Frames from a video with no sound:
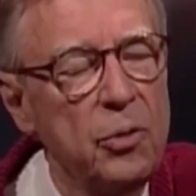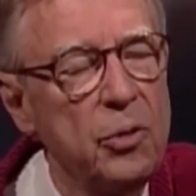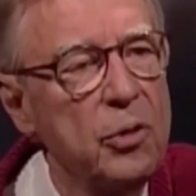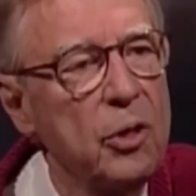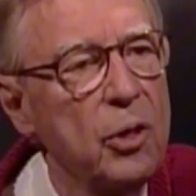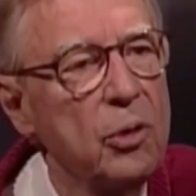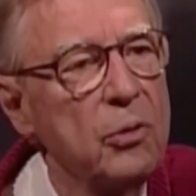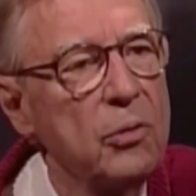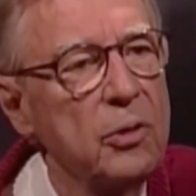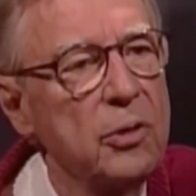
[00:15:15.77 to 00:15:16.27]
were the
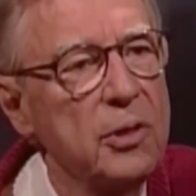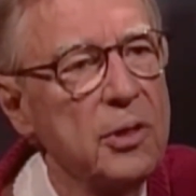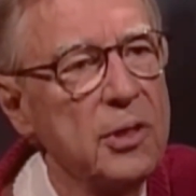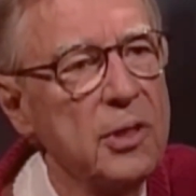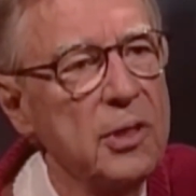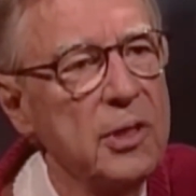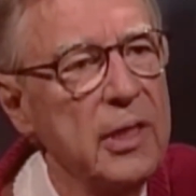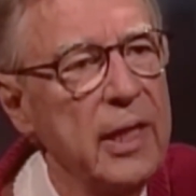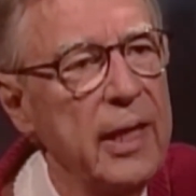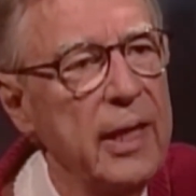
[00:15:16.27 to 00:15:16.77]
opposite
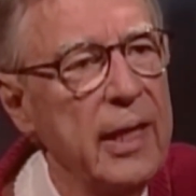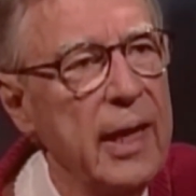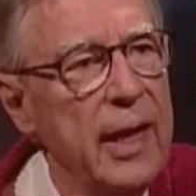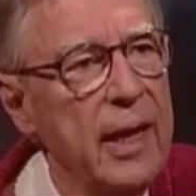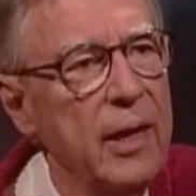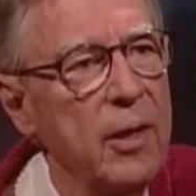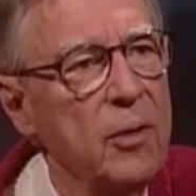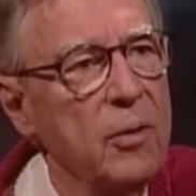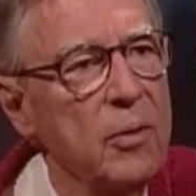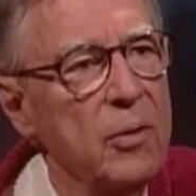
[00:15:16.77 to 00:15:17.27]
of Donald
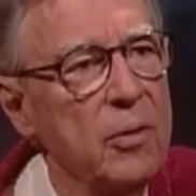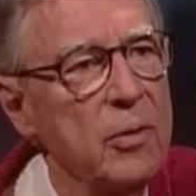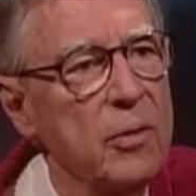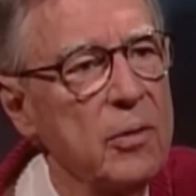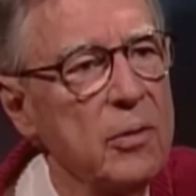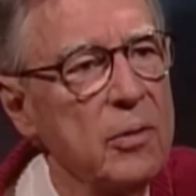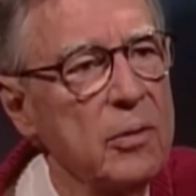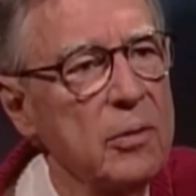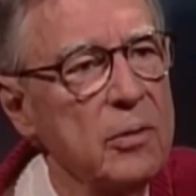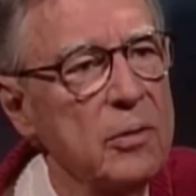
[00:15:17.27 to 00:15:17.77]
Trump's and
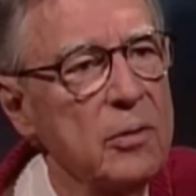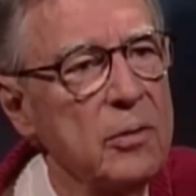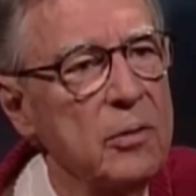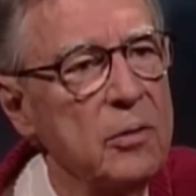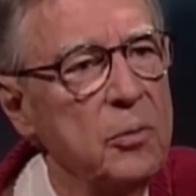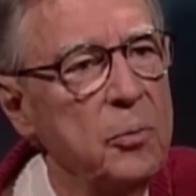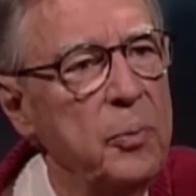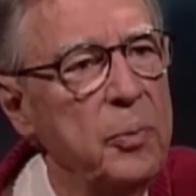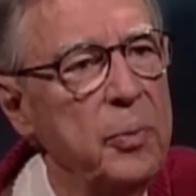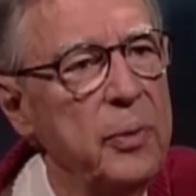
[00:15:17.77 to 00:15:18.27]

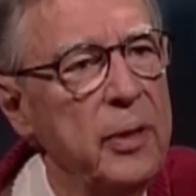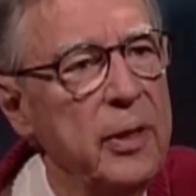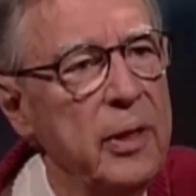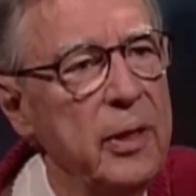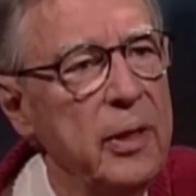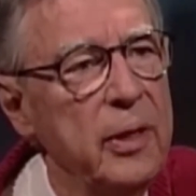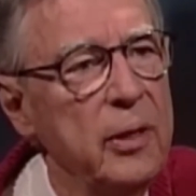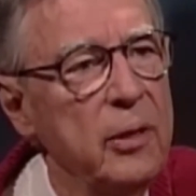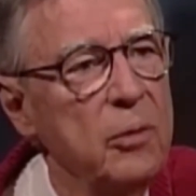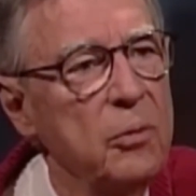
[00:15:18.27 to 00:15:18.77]
speculated he
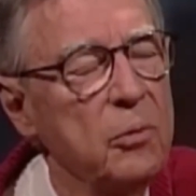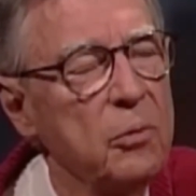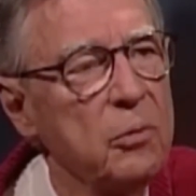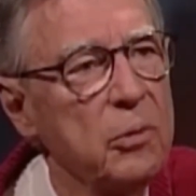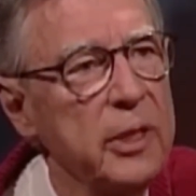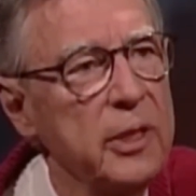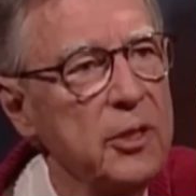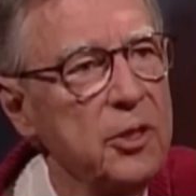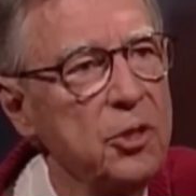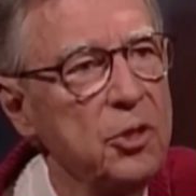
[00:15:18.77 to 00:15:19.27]
might have
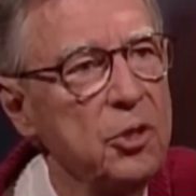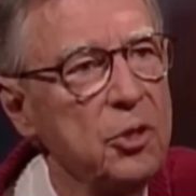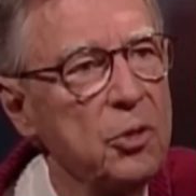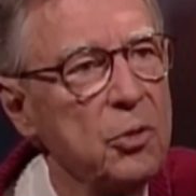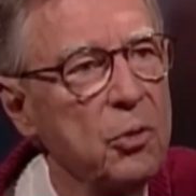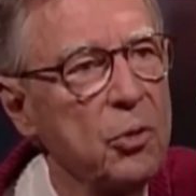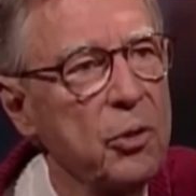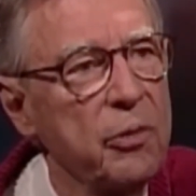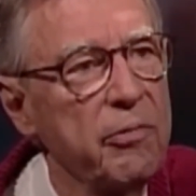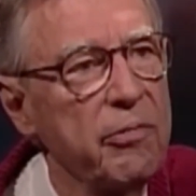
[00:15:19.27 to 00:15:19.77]
changed
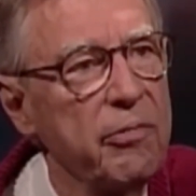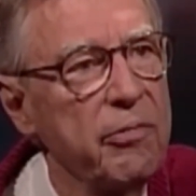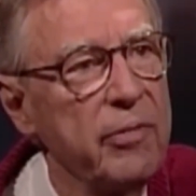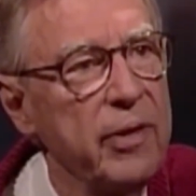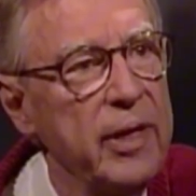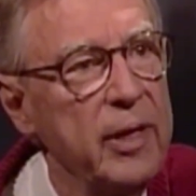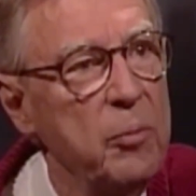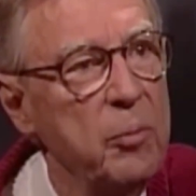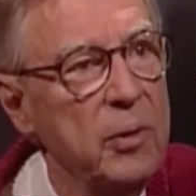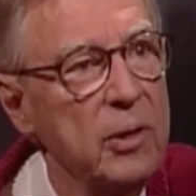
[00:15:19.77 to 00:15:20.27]
parties had he
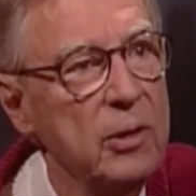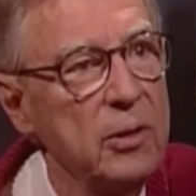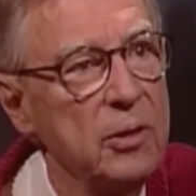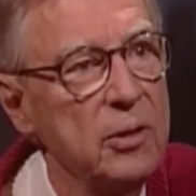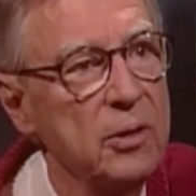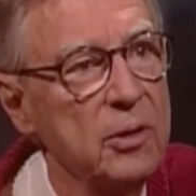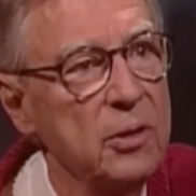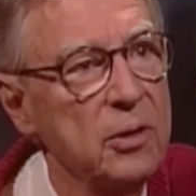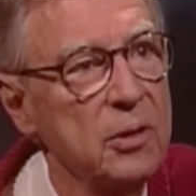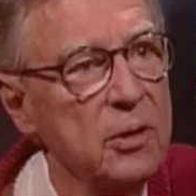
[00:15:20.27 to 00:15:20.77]
lived
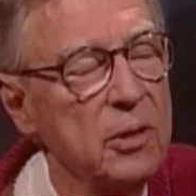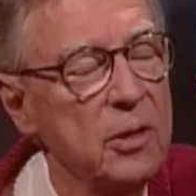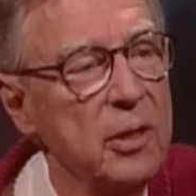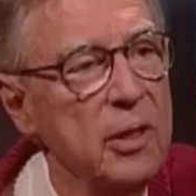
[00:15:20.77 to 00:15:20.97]
longer.